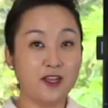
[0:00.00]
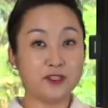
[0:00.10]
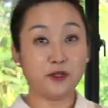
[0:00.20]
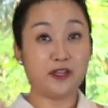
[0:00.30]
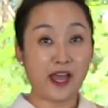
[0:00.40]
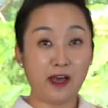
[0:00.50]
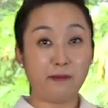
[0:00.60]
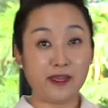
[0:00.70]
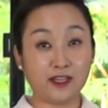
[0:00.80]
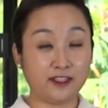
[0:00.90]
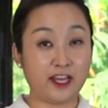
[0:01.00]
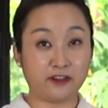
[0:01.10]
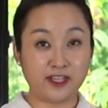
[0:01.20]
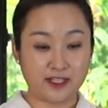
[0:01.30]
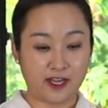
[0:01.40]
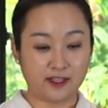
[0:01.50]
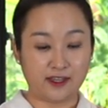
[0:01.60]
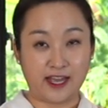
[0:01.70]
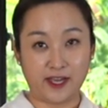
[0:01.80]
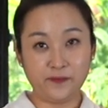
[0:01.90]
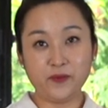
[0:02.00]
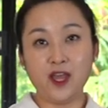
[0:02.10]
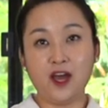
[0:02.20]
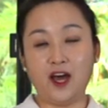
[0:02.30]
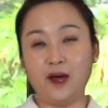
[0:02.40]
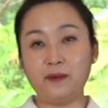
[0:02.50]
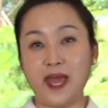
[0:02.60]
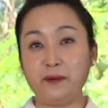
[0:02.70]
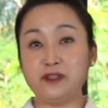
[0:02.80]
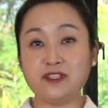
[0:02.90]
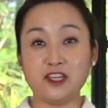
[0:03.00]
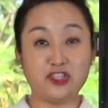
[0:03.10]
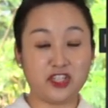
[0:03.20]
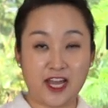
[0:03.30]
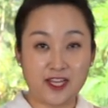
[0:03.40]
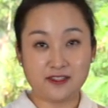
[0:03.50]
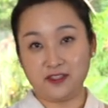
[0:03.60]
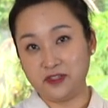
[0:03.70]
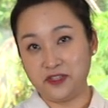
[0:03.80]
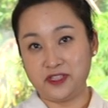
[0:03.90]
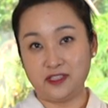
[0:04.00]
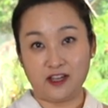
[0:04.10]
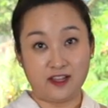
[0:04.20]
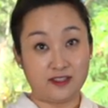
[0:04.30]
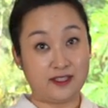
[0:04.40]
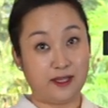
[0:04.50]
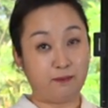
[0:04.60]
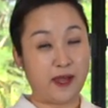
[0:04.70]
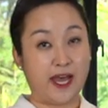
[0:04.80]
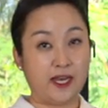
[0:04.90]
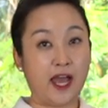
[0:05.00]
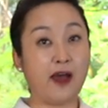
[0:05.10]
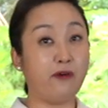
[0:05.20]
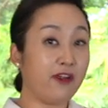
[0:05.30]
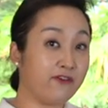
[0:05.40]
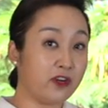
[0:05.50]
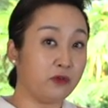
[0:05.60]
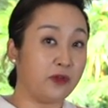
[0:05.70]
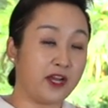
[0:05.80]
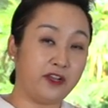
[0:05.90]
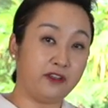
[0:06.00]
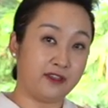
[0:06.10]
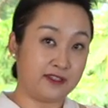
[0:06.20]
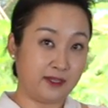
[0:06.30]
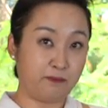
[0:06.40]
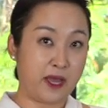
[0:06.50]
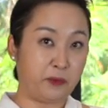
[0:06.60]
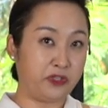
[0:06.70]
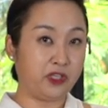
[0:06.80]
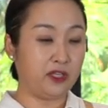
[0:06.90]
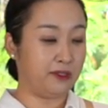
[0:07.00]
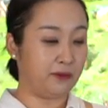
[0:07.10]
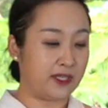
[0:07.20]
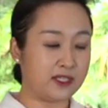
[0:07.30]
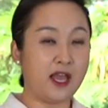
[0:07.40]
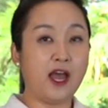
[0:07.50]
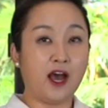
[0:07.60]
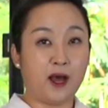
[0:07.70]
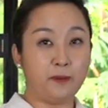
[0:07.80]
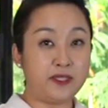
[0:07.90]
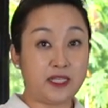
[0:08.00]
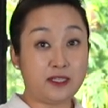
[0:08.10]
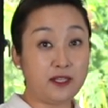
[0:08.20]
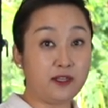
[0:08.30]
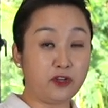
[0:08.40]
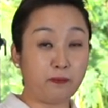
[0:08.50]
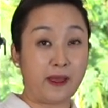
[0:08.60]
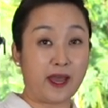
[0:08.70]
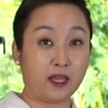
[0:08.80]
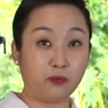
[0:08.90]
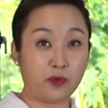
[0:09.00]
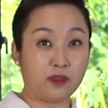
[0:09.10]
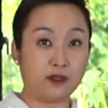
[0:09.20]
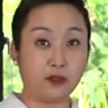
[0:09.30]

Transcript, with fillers: So now my kaldero is hot na. Um, I would suggest you to use a non-stick pan. However, kung wala kayo non-stick pan, what you can do is um, sizzle your pan with the